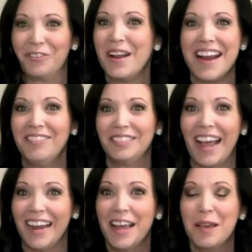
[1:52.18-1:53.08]
went
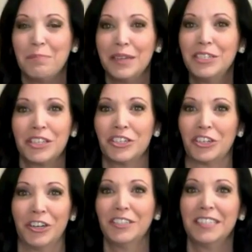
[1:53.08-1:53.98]
outside, bleached the
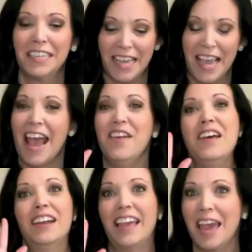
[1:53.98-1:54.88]
shirt, and
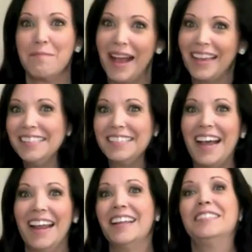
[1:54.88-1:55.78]
then came back
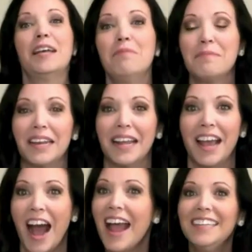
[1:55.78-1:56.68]
inside and sublimated it.
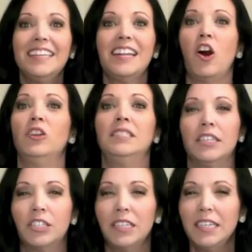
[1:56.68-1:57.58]
I did it all
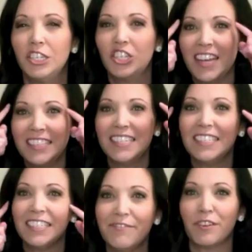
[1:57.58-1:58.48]
digitally just to
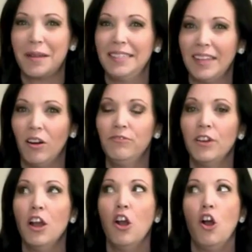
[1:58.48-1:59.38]
see for myself,
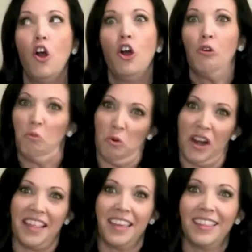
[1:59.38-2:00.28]
would
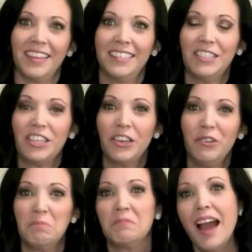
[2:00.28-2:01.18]
I think this is
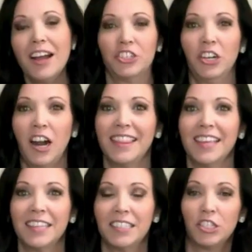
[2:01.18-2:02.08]
cute? Yeah, sure, I think
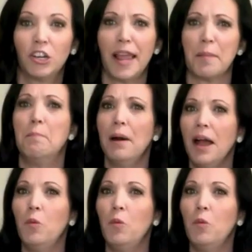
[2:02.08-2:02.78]
this is great, but